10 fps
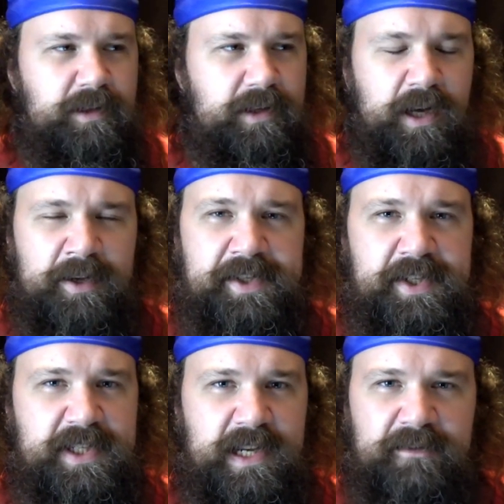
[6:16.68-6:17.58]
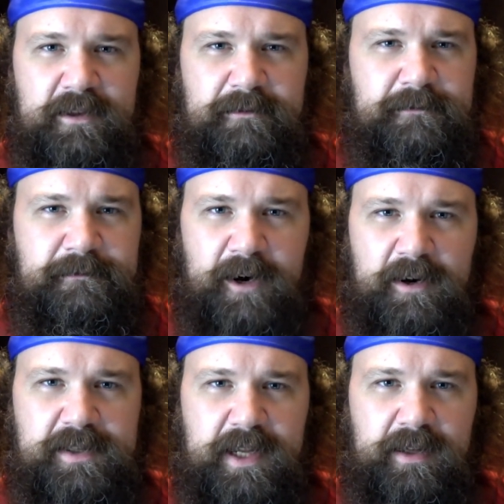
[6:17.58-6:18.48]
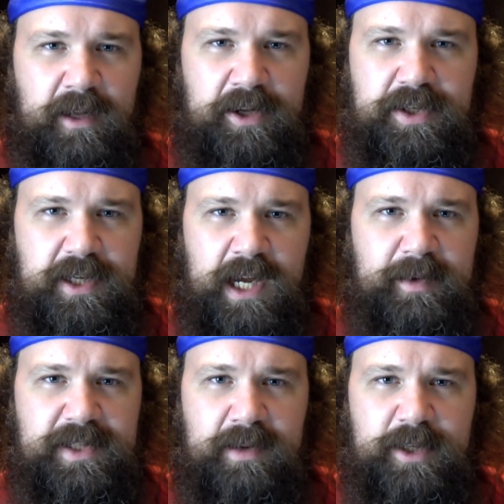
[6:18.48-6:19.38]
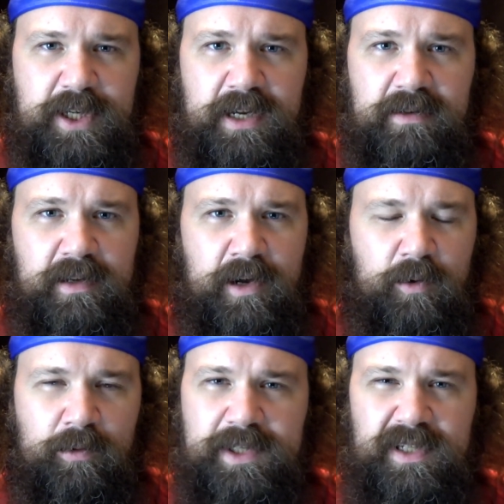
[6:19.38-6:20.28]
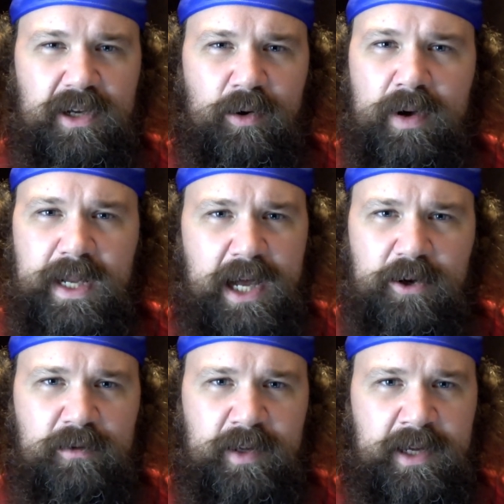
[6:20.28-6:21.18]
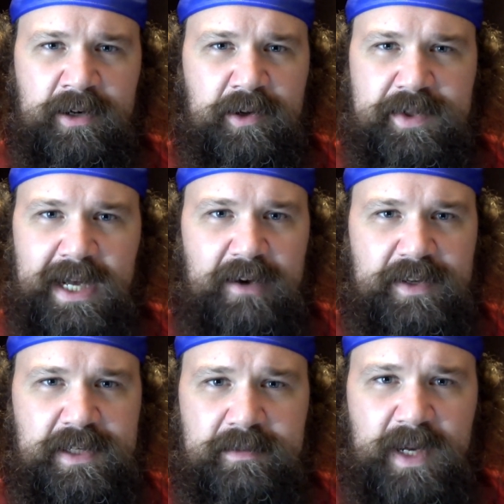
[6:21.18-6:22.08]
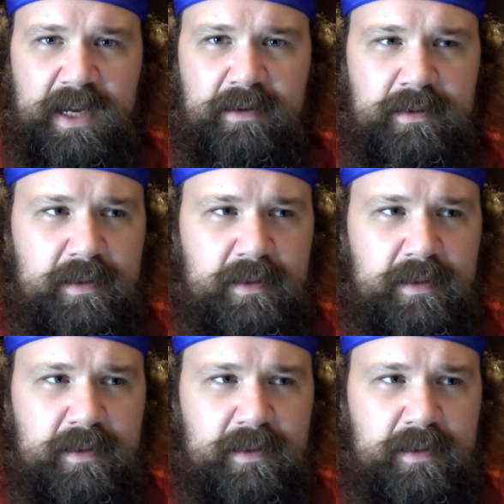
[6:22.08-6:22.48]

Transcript: Do they all sniff their farts at lunchtime or some shit? What's going on over there in those offices, man?